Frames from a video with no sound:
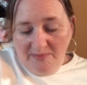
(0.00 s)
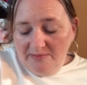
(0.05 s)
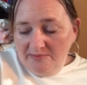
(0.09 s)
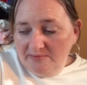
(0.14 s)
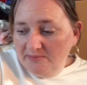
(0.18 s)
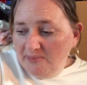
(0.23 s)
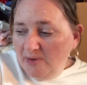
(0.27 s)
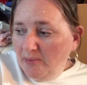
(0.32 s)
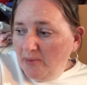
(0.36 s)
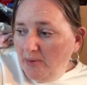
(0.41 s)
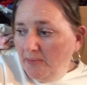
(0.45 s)

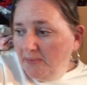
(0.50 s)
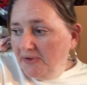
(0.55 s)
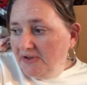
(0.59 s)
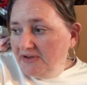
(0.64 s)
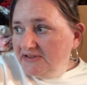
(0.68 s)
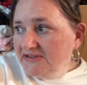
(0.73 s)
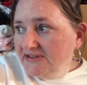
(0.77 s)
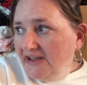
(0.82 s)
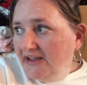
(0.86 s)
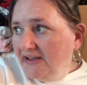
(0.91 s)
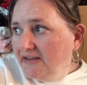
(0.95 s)
my mum can
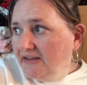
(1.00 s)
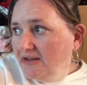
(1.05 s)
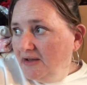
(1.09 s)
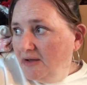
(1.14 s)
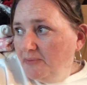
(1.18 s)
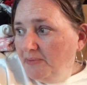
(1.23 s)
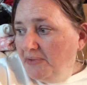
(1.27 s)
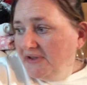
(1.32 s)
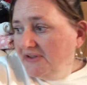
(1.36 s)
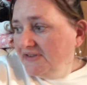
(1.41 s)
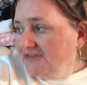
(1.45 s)
take her
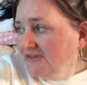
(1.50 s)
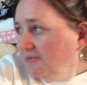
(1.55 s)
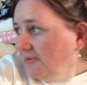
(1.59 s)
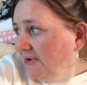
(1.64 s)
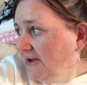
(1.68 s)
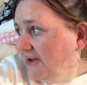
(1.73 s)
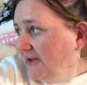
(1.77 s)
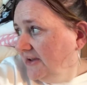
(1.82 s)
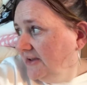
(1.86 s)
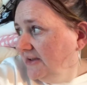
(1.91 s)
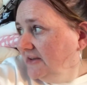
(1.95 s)
bits
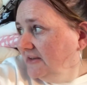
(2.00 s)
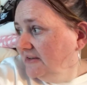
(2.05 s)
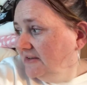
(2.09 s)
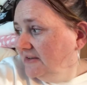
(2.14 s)
away,